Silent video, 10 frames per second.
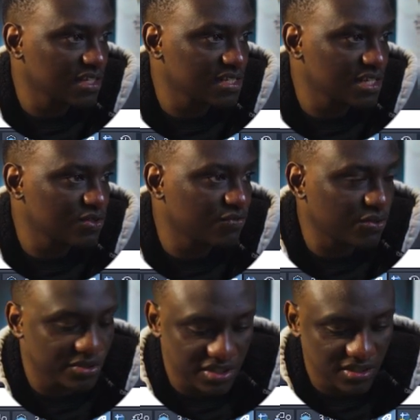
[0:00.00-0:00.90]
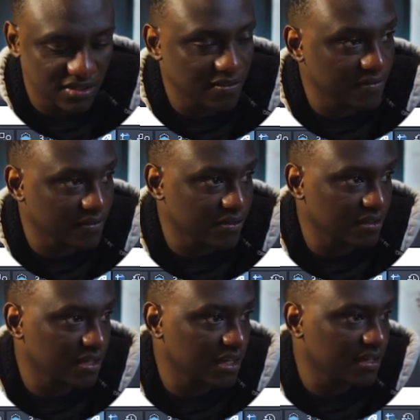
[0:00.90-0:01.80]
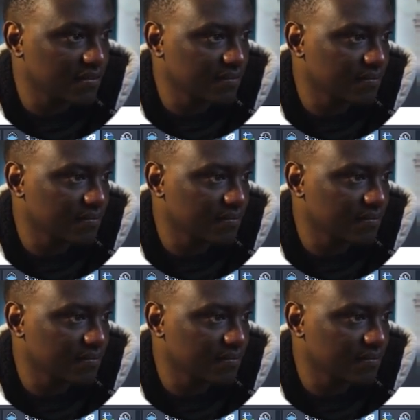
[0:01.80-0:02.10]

let's start with 40 okay